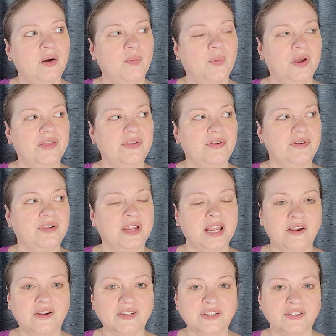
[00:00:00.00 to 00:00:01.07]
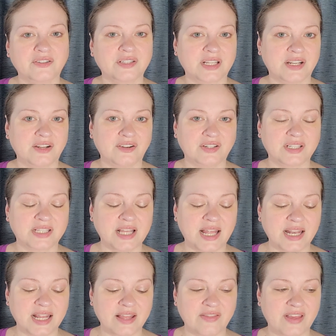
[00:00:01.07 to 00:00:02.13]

with her characters and her setting